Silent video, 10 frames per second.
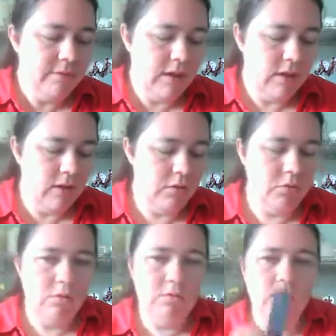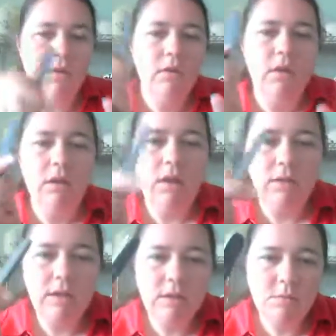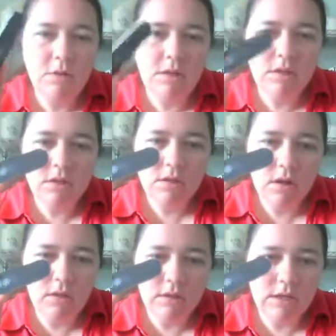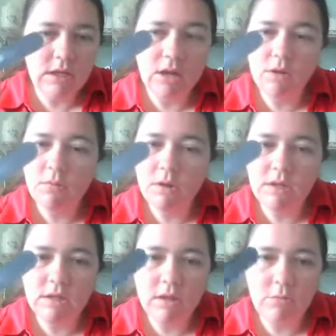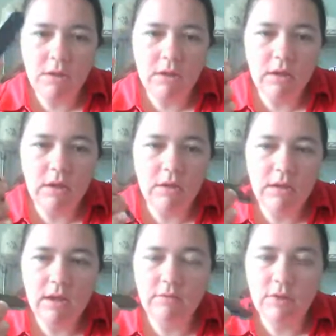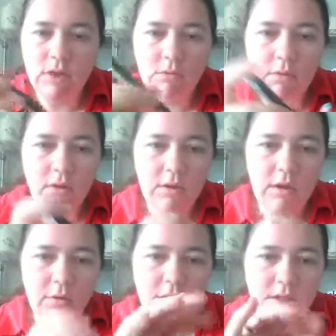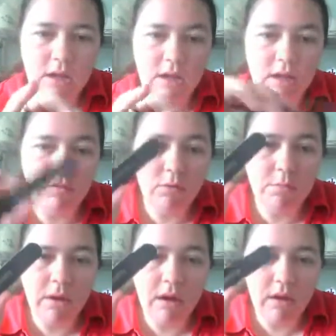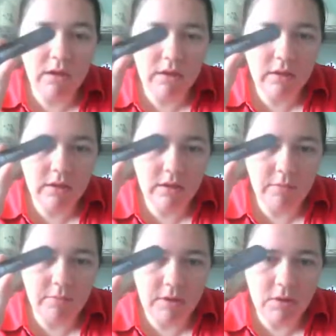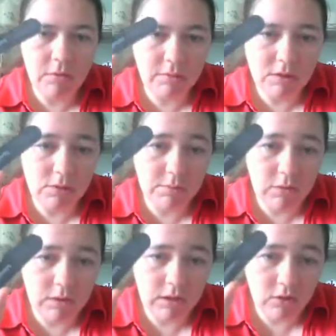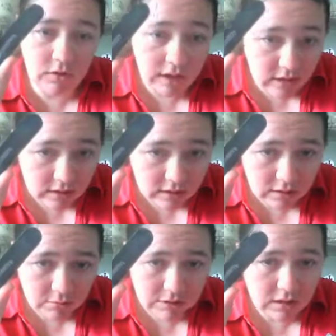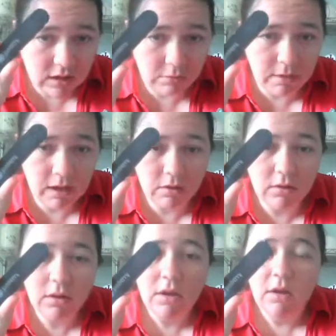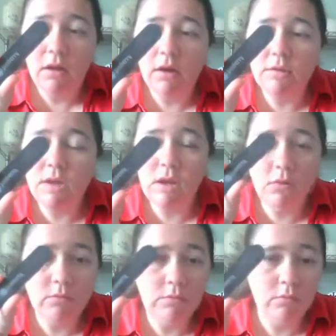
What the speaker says: I can go over, and these ones are the standard ones that we have at Jamberry that I'll be sending if you buy nail wraps. This will be going in your kit that I'll be sending back, sending